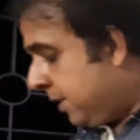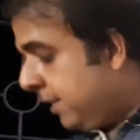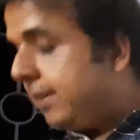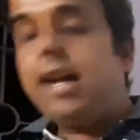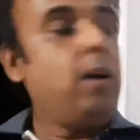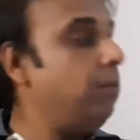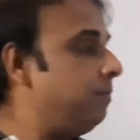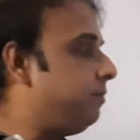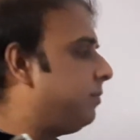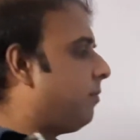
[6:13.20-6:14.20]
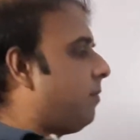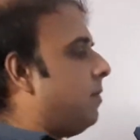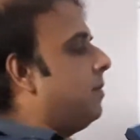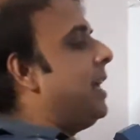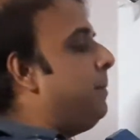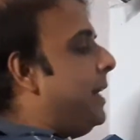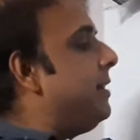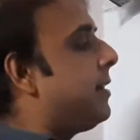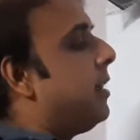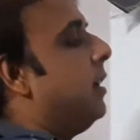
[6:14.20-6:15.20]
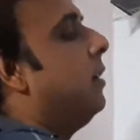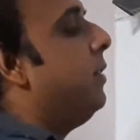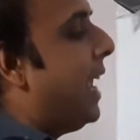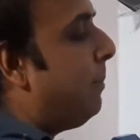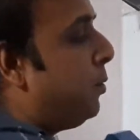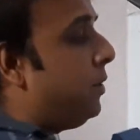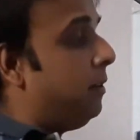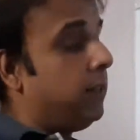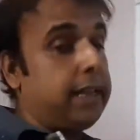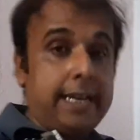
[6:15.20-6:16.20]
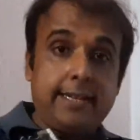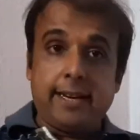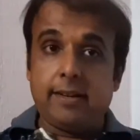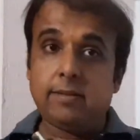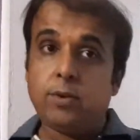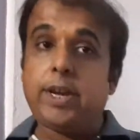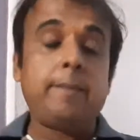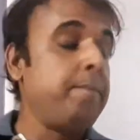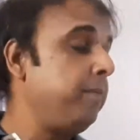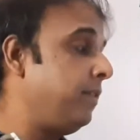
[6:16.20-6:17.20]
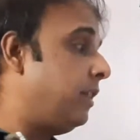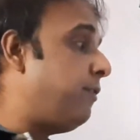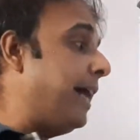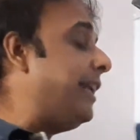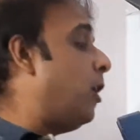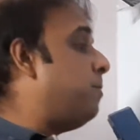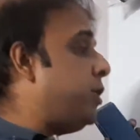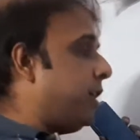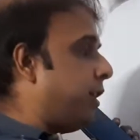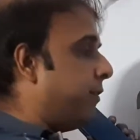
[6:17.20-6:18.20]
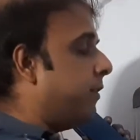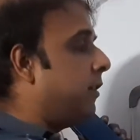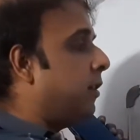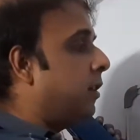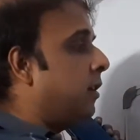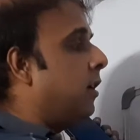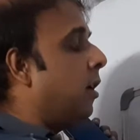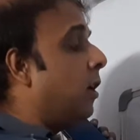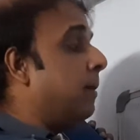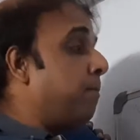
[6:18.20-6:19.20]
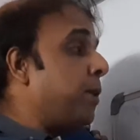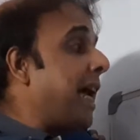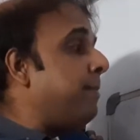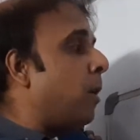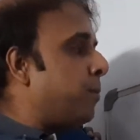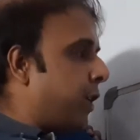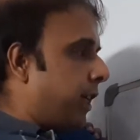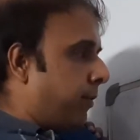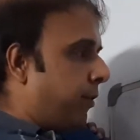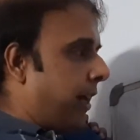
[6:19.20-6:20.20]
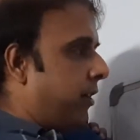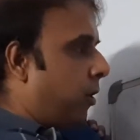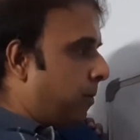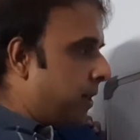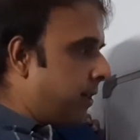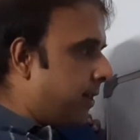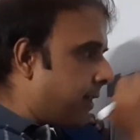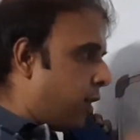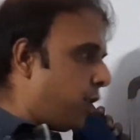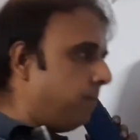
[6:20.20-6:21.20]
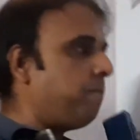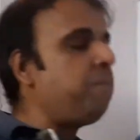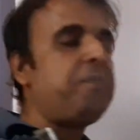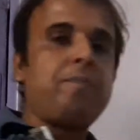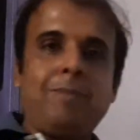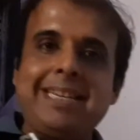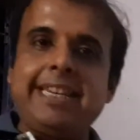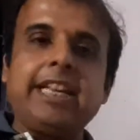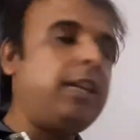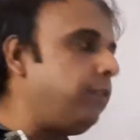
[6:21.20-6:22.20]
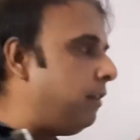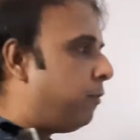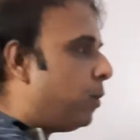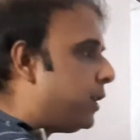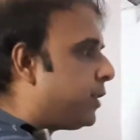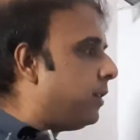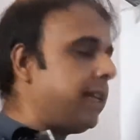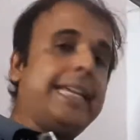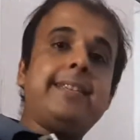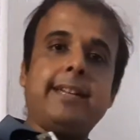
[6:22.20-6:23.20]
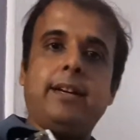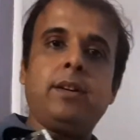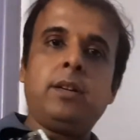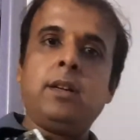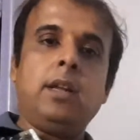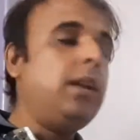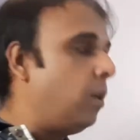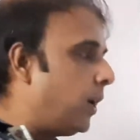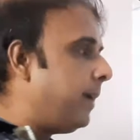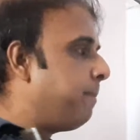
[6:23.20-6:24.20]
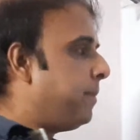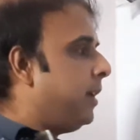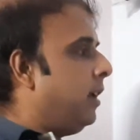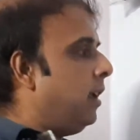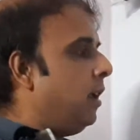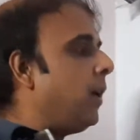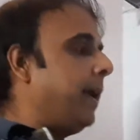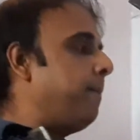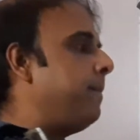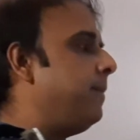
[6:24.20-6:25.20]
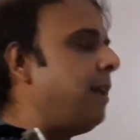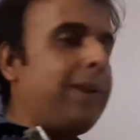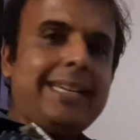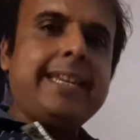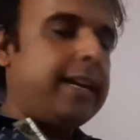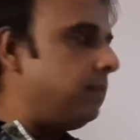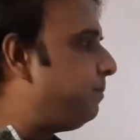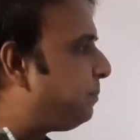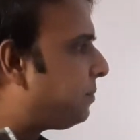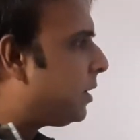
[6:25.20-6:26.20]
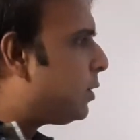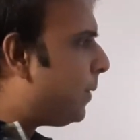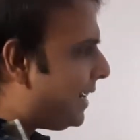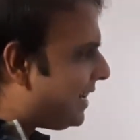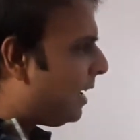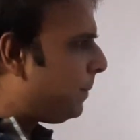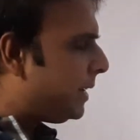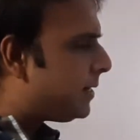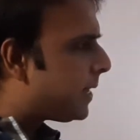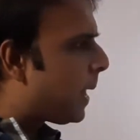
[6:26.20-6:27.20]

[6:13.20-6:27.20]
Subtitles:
Now that means we have to deal with the ACR. Okay. The final objective, or the prime objective rather, of this discussion. Basically, we'll focus on the ACR. Okay. Okay. Now ACR. So ACR means